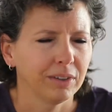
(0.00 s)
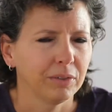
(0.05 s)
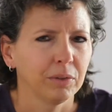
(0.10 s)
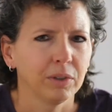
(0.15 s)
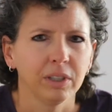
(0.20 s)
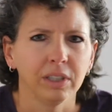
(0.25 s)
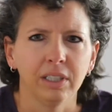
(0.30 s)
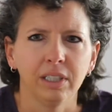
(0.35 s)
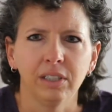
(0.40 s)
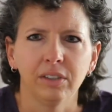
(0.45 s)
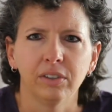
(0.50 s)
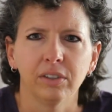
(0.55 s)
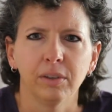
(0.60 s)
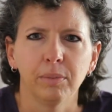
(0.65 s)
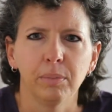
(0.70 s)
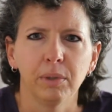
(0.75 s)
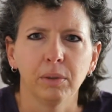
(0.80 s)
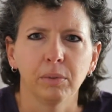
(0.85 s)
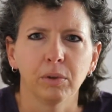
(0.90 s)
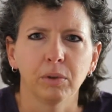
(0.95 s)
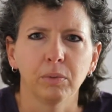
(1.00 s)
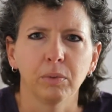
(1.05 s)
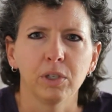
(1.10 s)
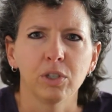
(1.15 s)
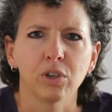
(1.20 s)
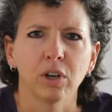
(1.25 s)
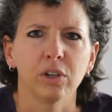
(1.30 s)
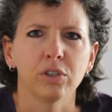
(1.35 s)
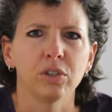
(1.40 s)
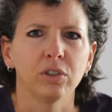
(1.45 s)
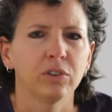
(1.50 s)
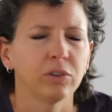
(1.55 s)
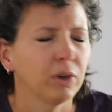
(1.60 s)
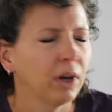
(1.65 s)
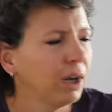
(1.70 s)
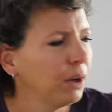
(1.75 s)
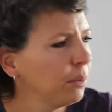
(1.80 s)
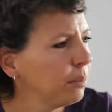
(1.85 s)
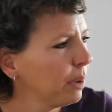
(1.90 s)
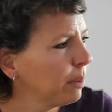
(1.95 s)
I really need to be able to recharge. And so
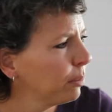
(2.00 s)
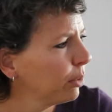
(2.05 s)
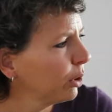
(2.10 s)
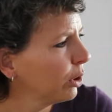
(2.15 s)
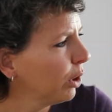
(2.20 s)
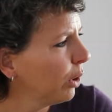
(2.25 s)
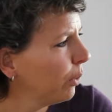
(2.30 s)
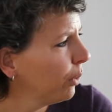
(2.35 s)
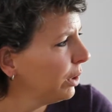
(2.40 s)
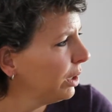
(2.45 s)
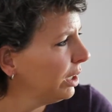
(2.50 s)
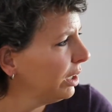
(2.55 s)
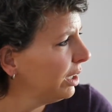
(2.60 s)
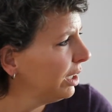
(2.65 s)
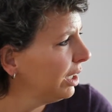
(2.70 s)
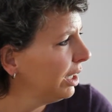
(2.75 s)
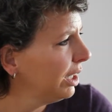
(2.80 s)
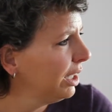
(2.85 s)
I remember going